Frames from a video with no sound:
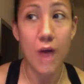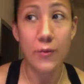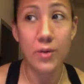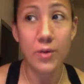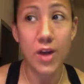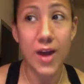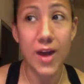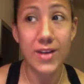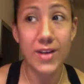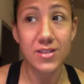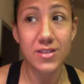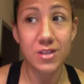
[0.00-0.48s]
When
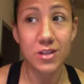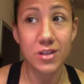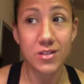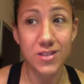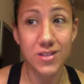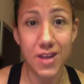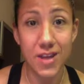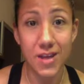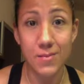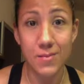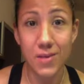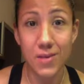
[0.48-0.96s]
I
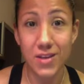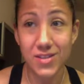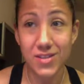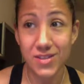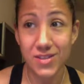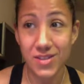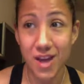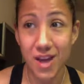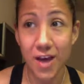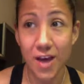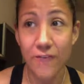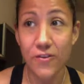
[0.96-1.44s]
saute my
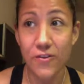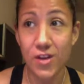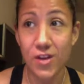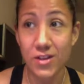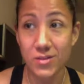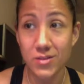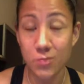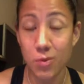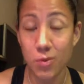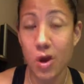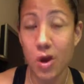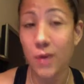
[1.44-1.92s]
stuff,
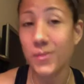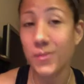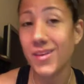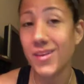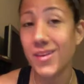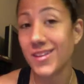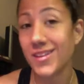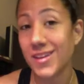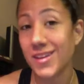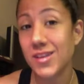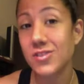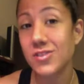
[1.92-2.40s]
it's probably
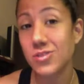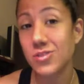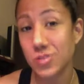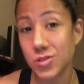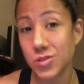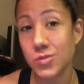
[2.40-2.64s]
at least